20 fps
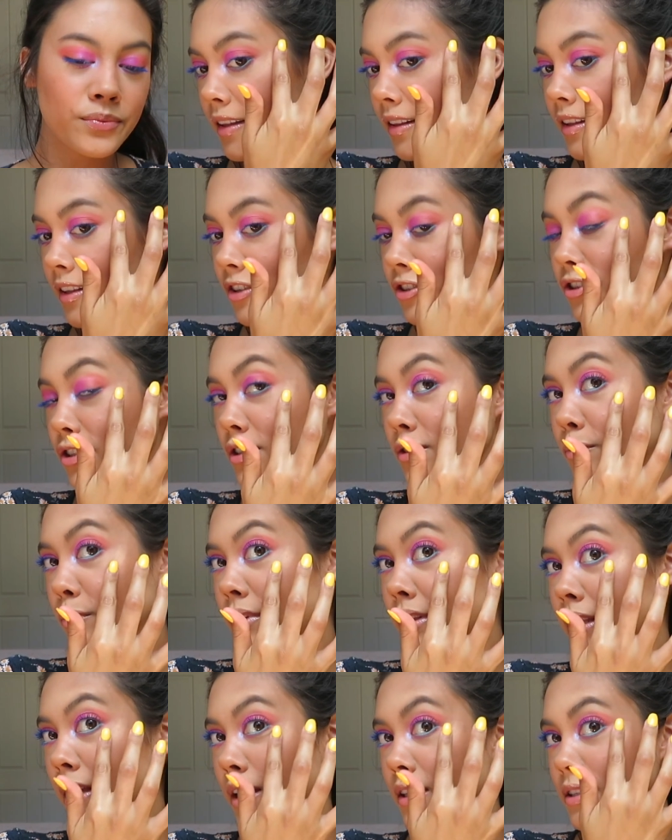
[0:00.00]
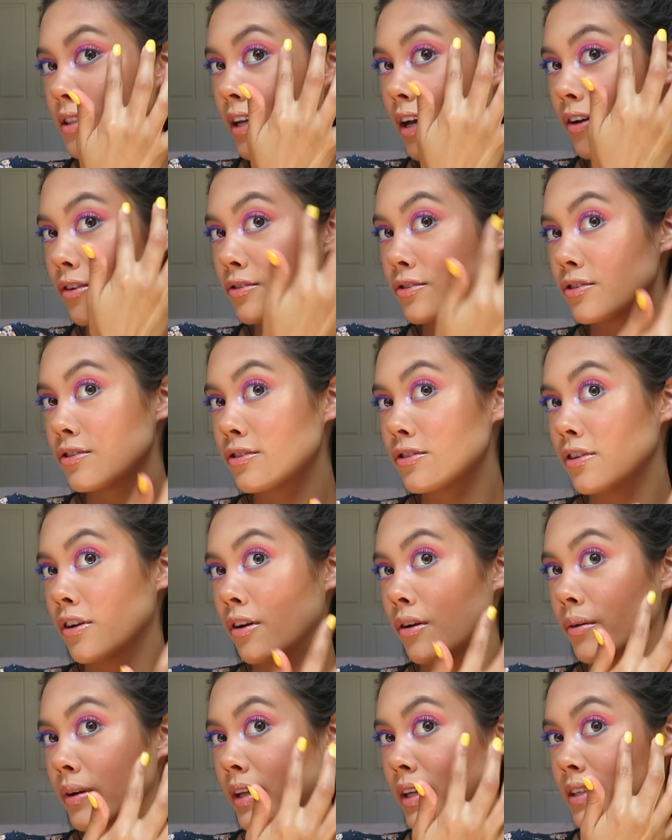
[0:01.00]
And this just blends out
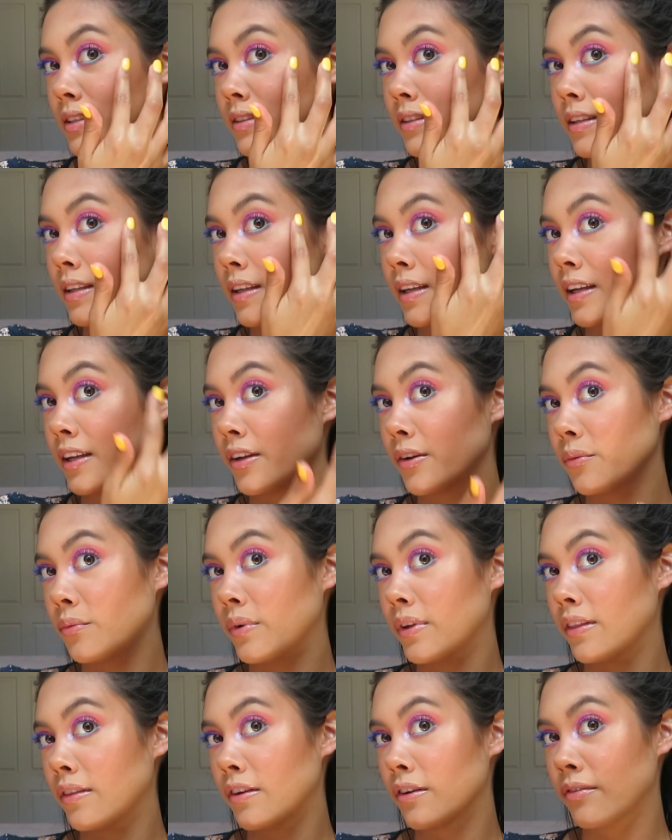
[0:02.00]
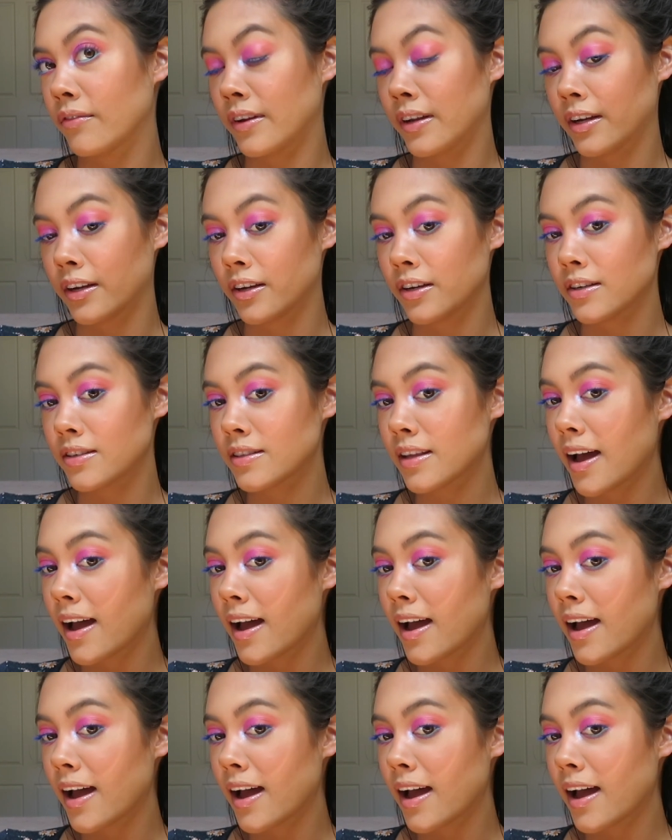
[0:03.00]
so easily with your fingers.